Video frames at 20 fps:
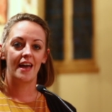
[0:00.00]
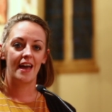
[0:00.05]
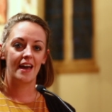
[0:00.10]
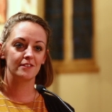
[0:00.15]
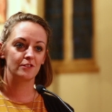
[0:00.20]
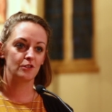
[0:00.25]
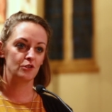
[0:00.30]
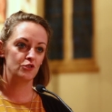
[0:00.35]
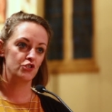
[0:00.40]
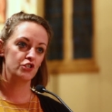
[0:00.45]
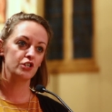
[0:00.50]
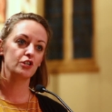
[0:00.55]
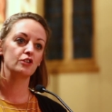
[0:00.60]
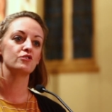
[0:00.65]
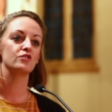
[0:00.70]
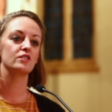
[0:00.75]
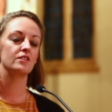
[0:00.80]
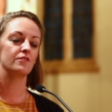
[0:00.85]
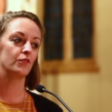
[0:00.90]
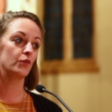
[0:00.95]
As our
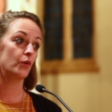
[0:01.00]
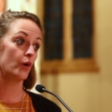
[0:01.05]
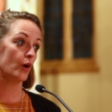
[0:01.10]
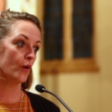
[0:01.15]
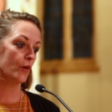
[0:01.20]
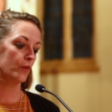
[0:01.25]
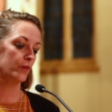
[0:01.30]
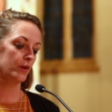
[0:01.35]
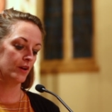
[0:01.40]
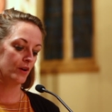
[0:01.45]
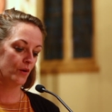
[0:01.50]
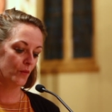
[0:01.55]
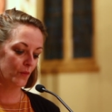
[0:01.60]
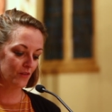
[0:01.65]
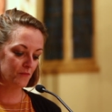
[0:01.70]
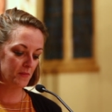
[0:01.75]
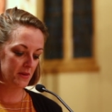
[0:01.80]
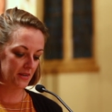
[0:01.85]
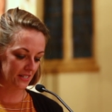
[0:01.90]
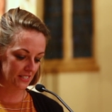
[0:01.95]
children have grown,
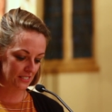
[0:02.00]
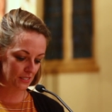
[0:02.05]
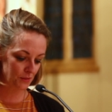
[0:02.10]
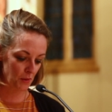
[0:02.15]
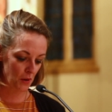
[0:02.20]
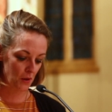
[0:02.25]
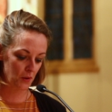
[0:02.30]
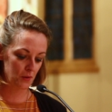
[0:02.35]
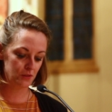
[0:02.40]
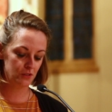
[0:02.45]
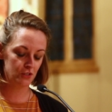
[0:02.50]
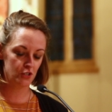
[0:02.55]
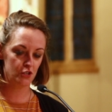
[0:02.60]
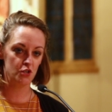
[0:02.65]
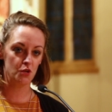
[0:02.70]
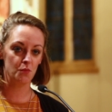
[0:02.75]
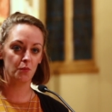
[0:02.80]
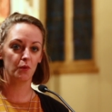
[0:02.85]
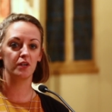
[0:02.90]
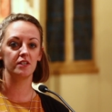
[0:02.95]
we've been exposed to
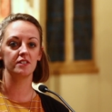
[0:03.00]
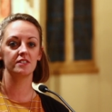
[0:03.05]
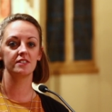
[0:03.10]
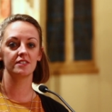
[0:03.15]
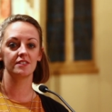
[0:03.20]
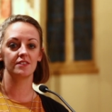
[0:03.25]
numerous